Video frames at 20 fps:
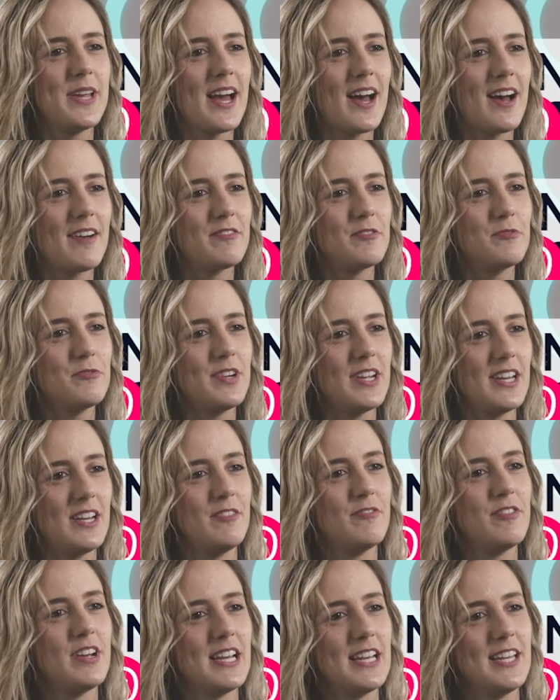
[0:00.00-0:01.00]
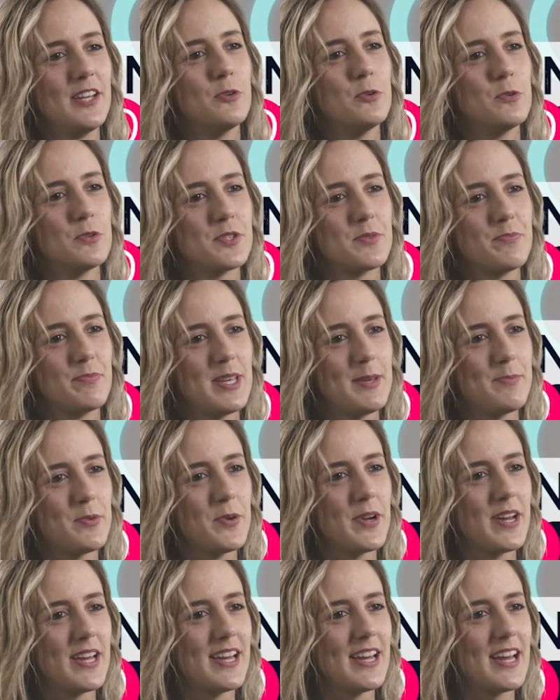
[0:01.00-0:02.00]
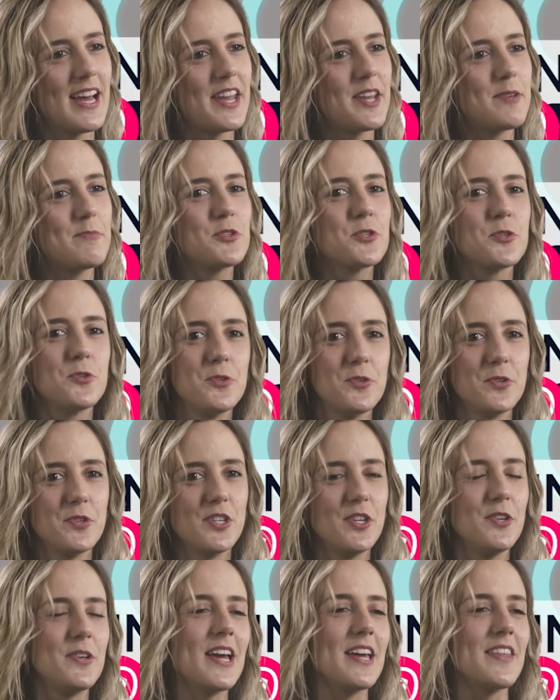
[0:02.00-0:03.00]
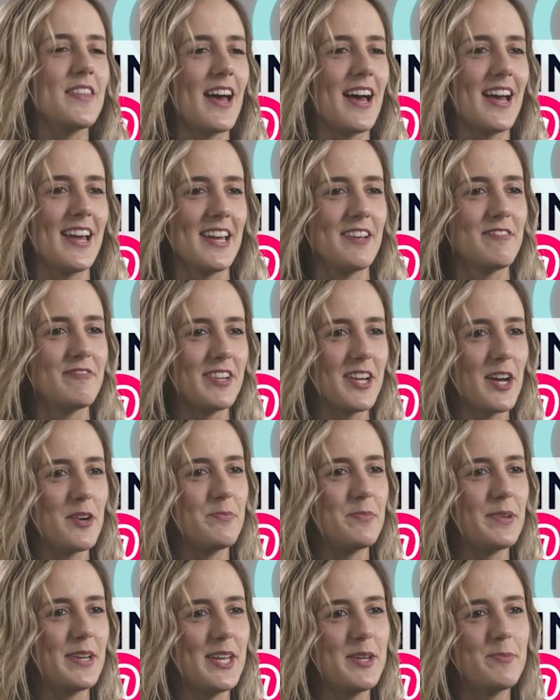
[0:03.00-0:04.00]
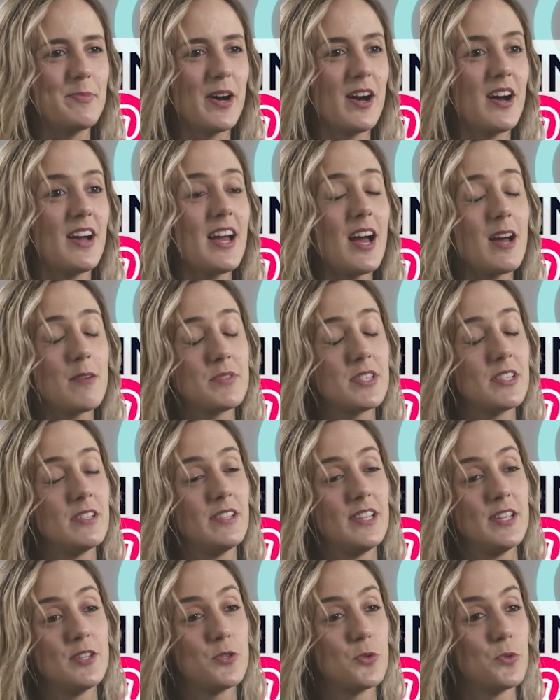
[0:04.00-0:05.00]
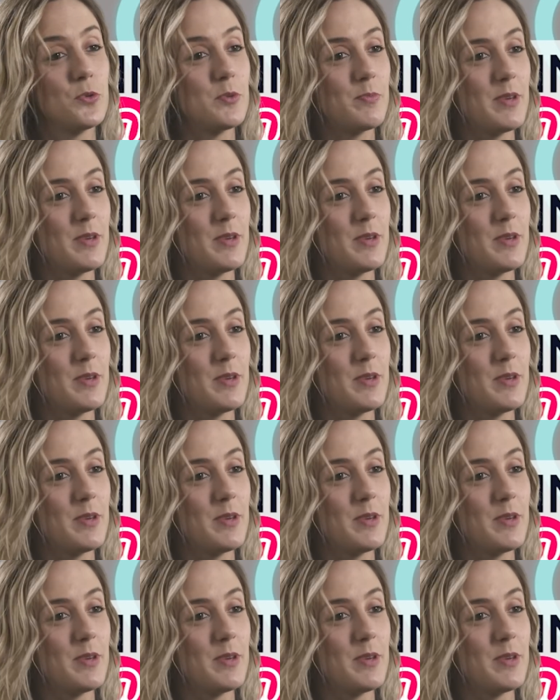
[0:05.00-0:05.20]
have really, really awesome people here, and I'm sure you get that at every company, but I absolutely adore the